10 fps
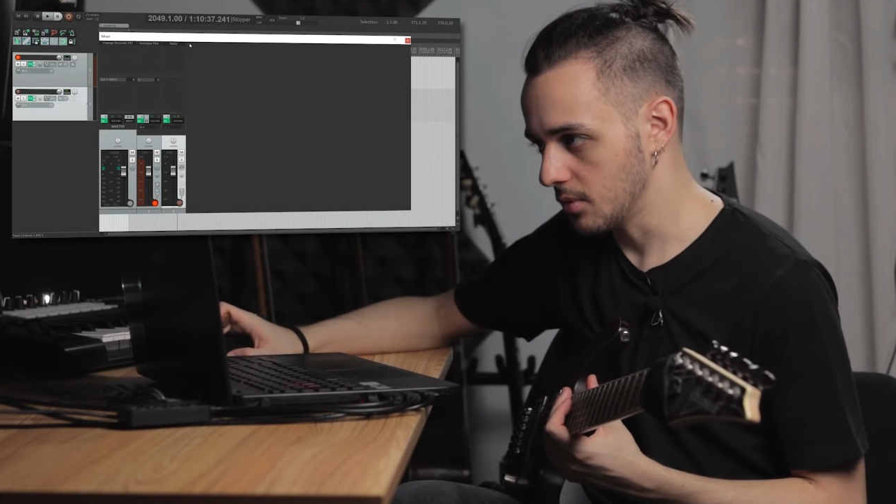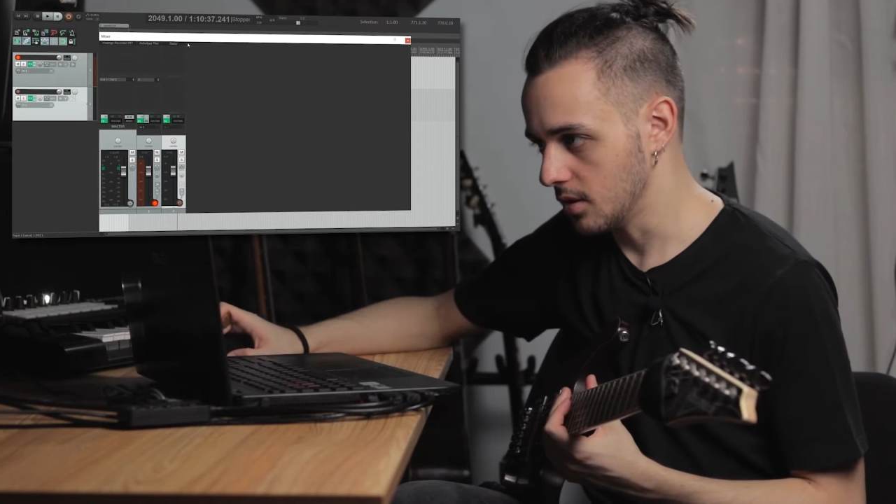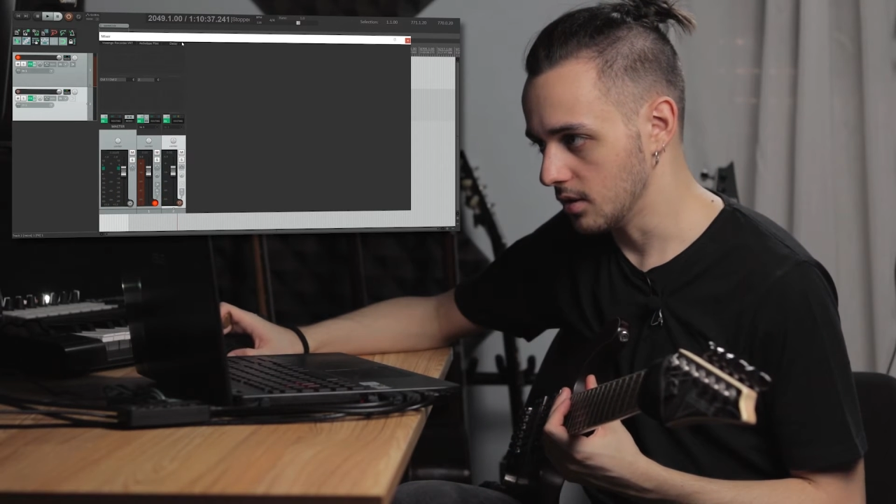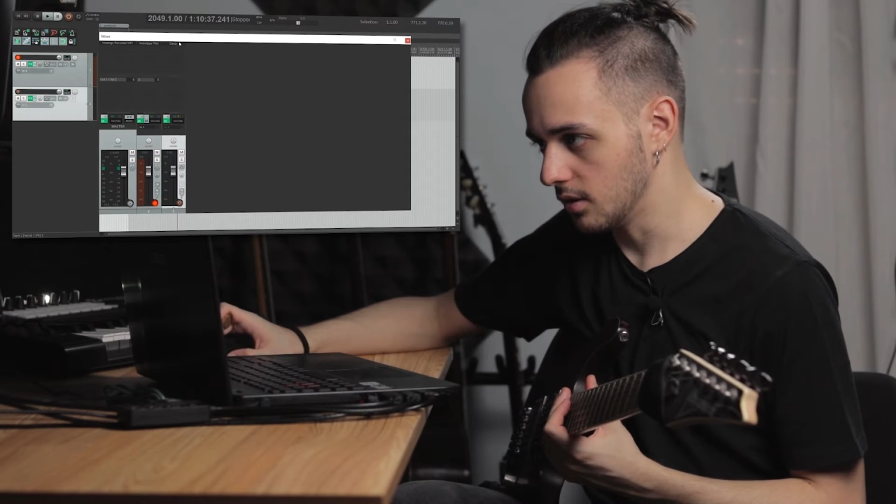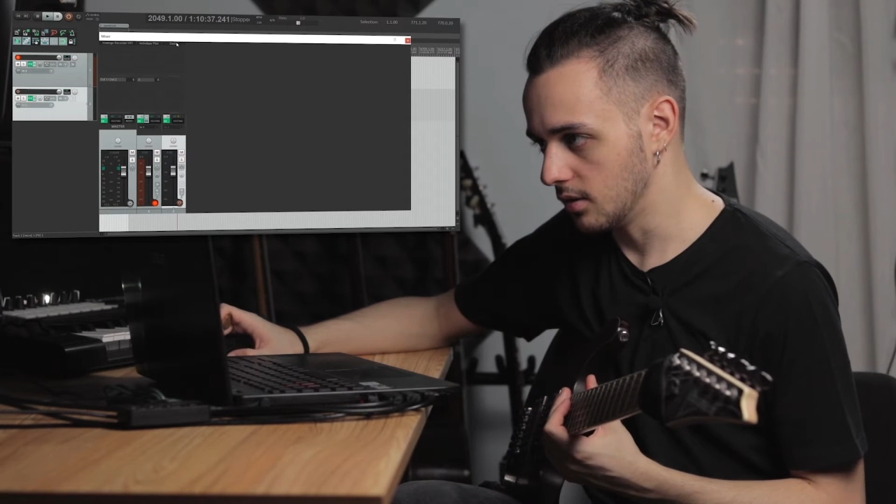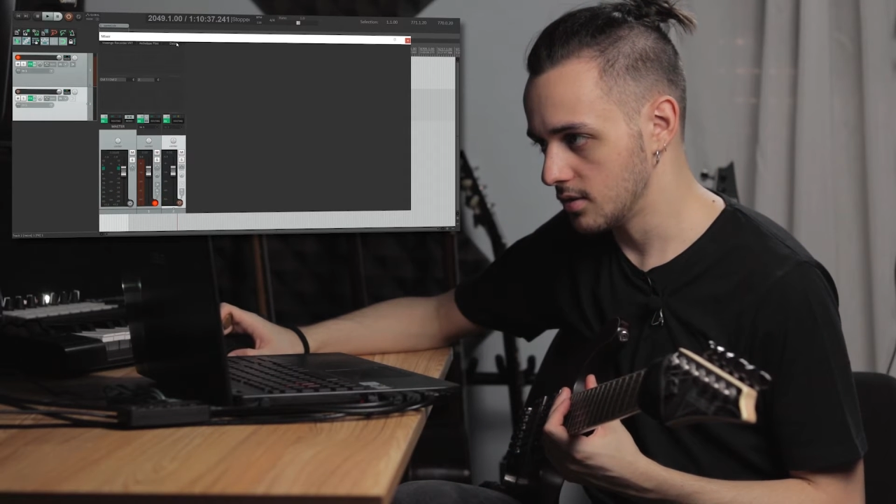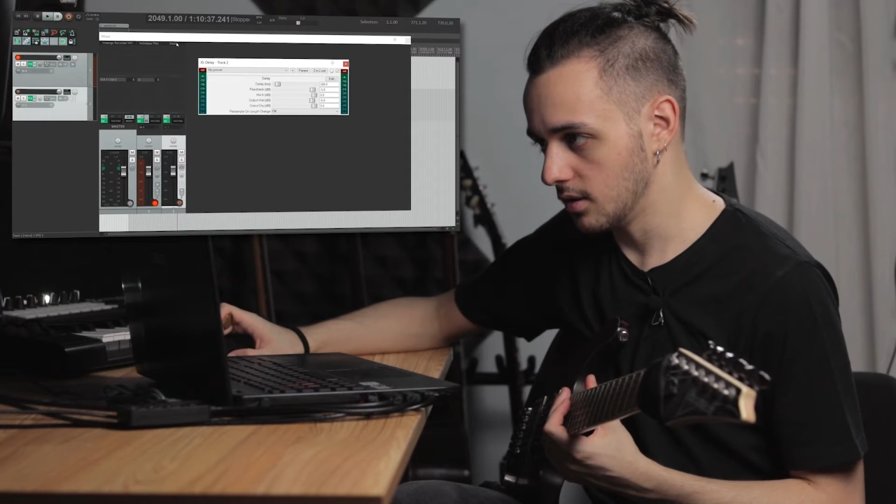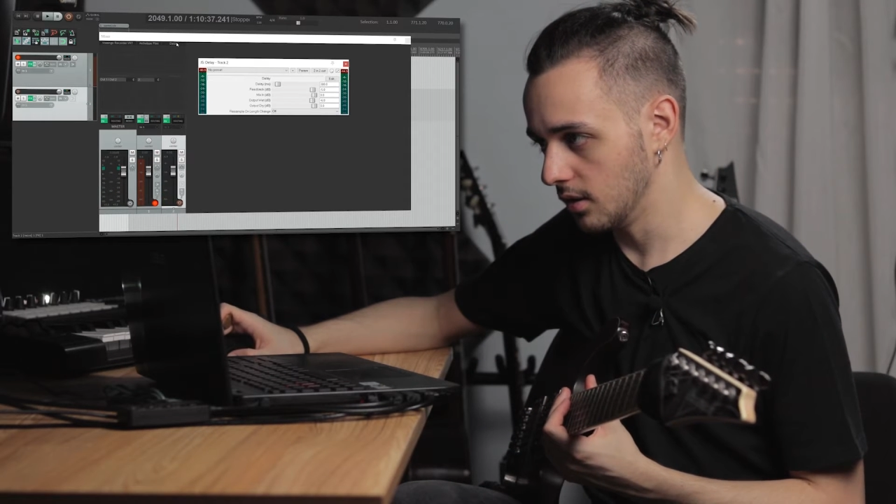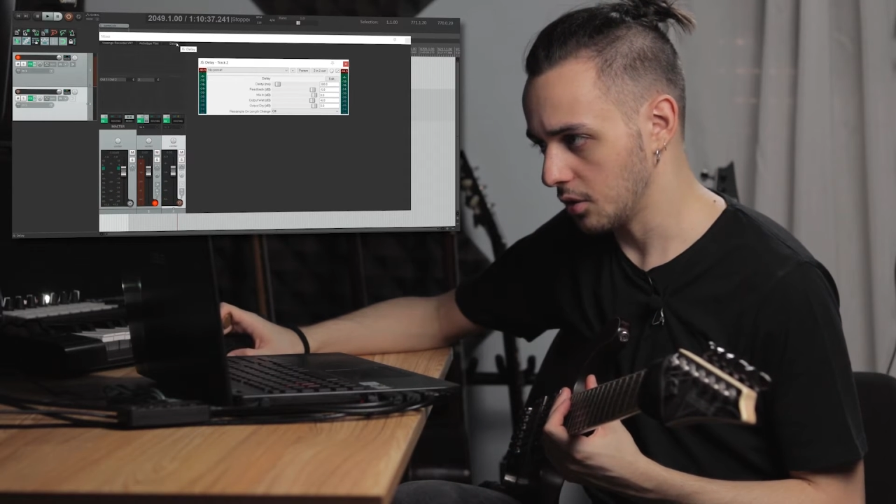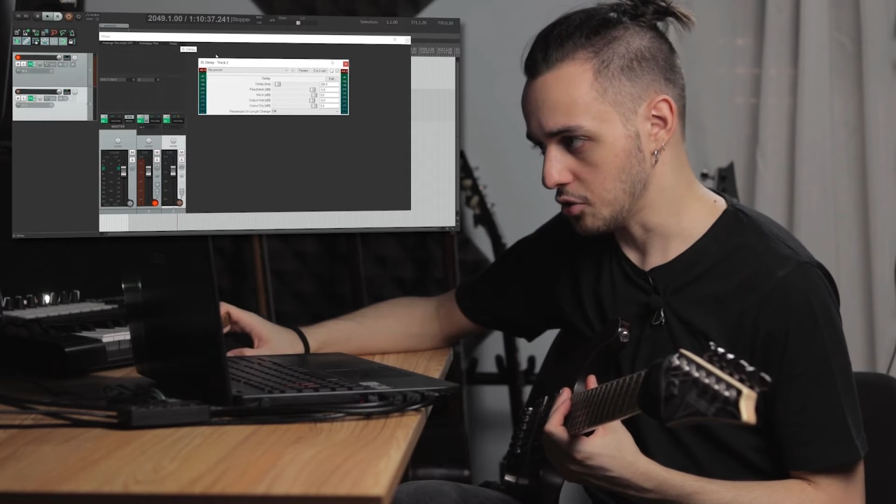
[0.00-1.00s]

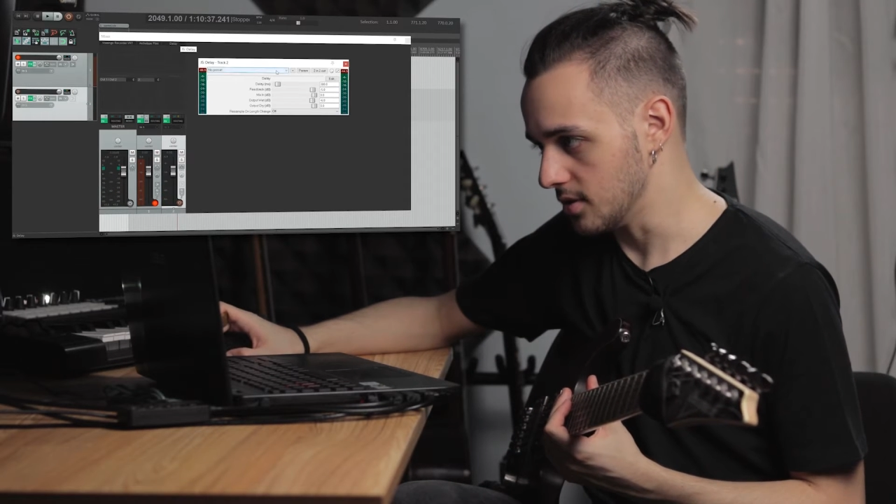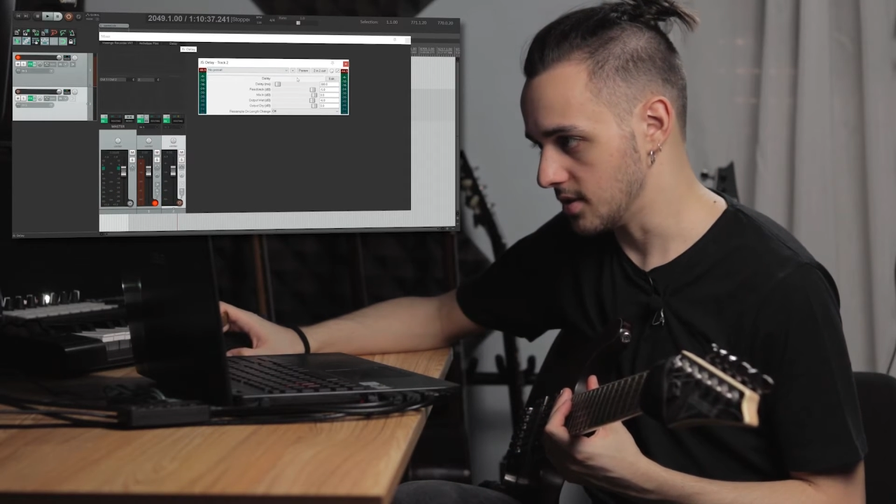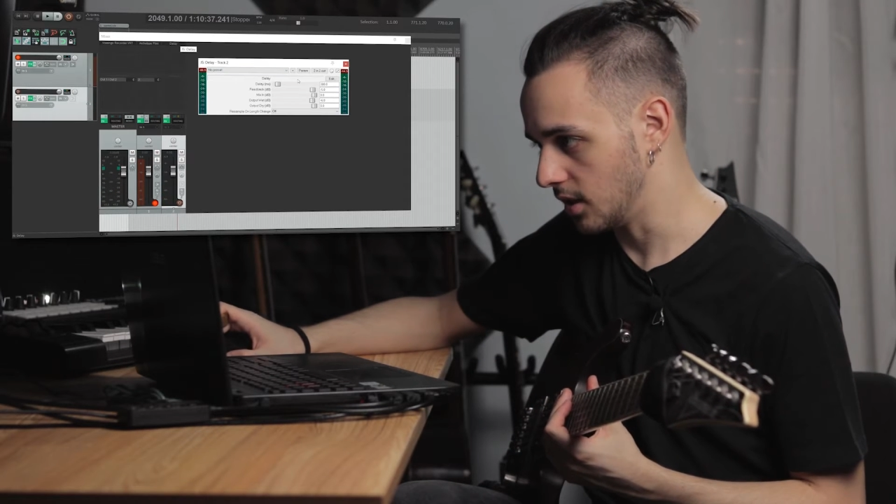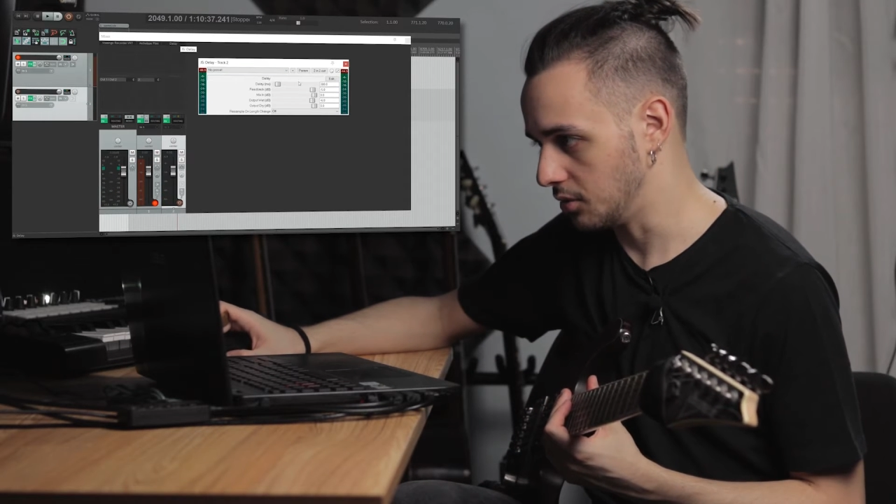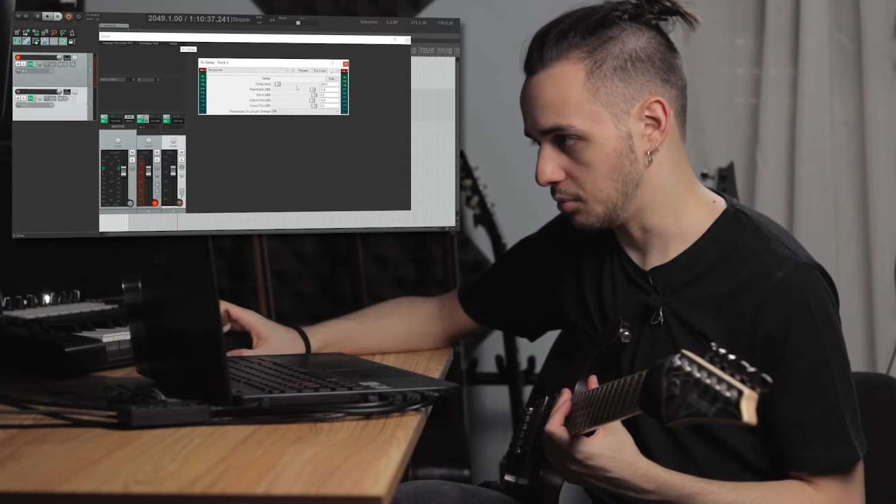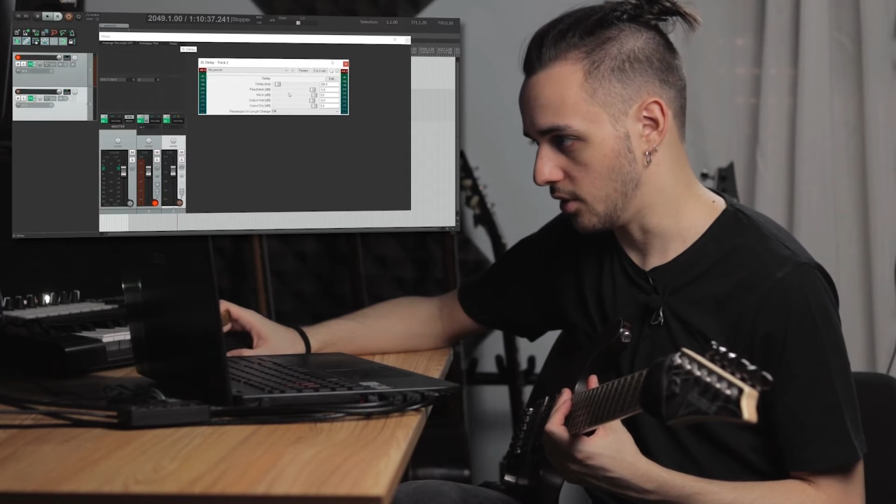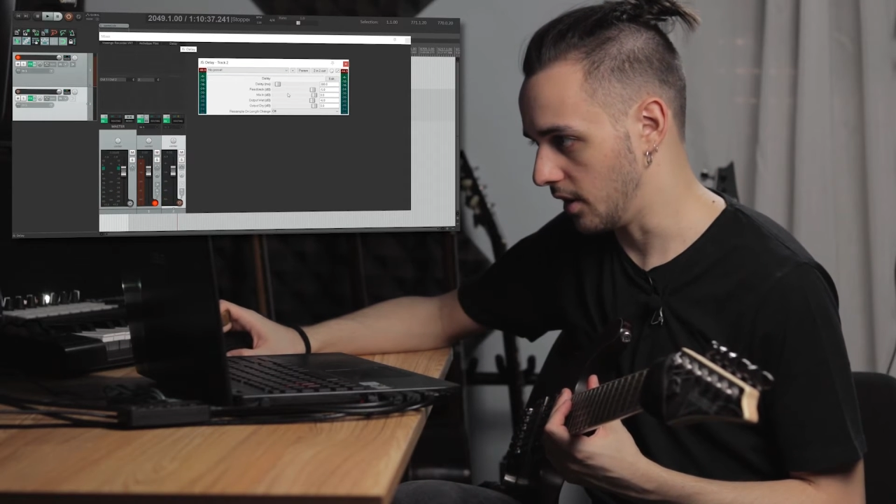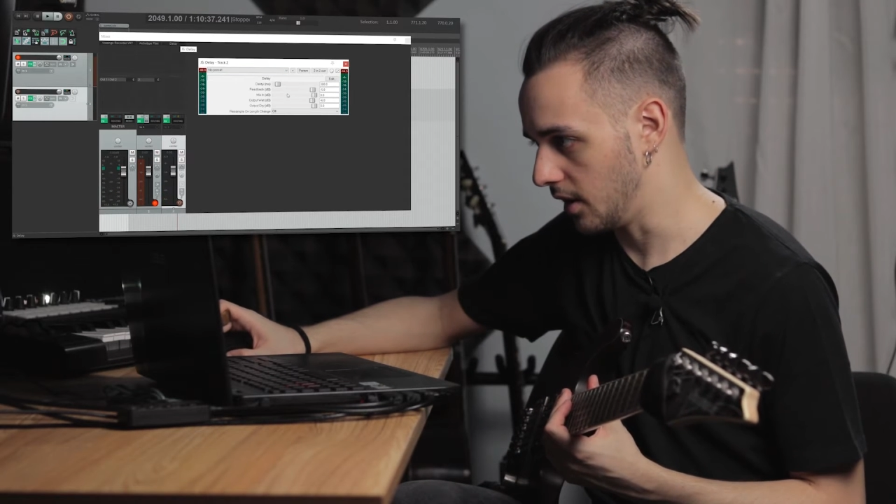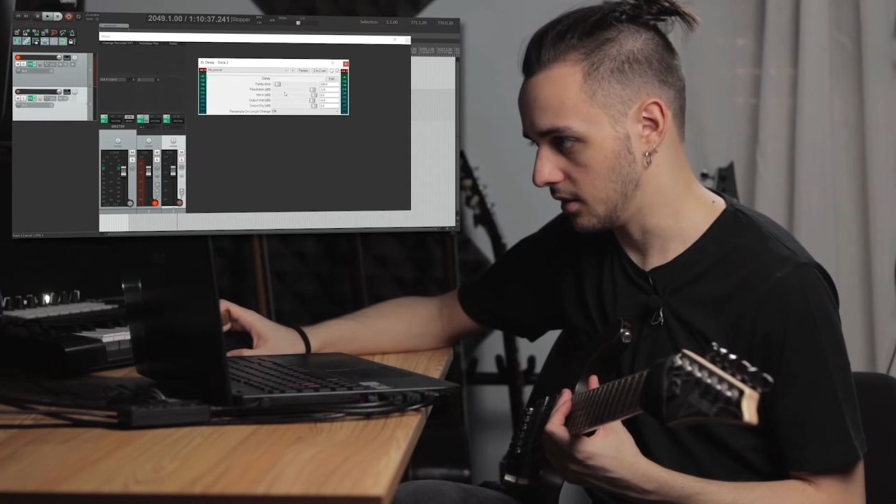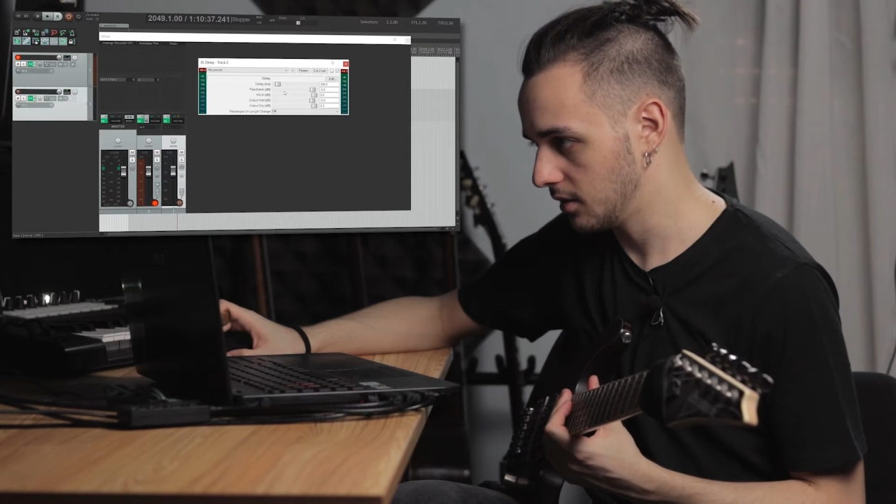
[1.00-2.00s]
It actually sounds pretty
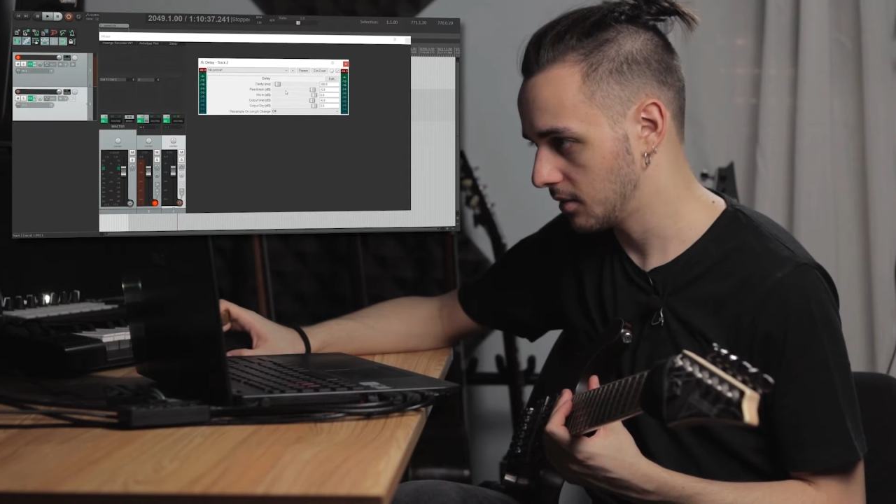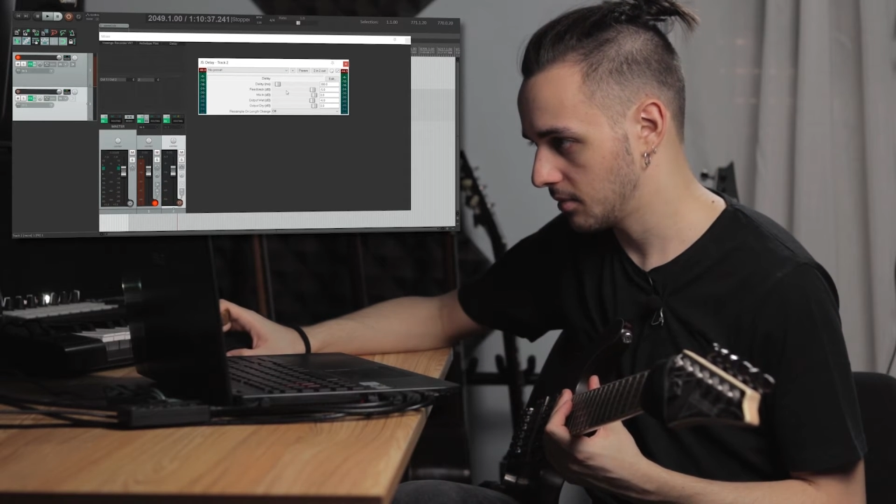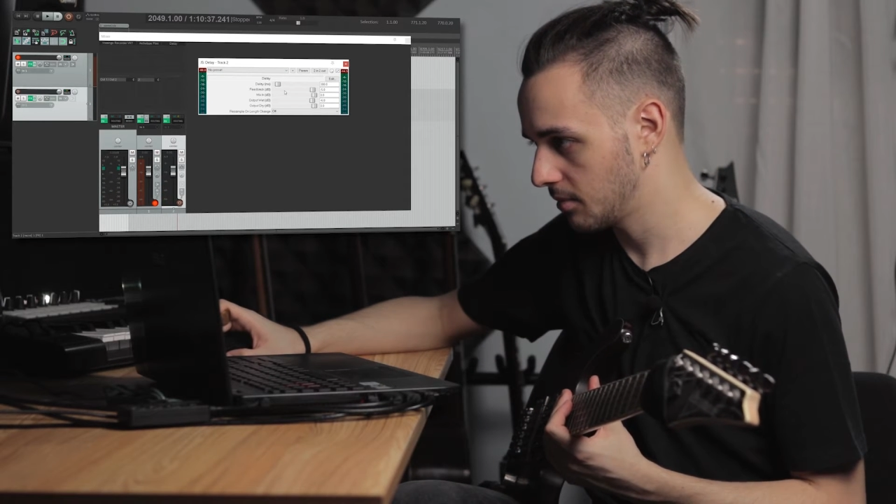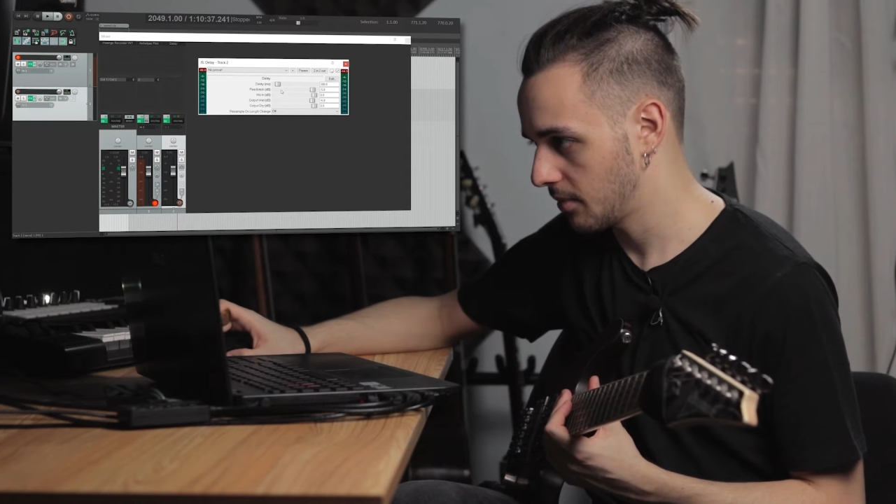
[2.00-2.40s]
nice.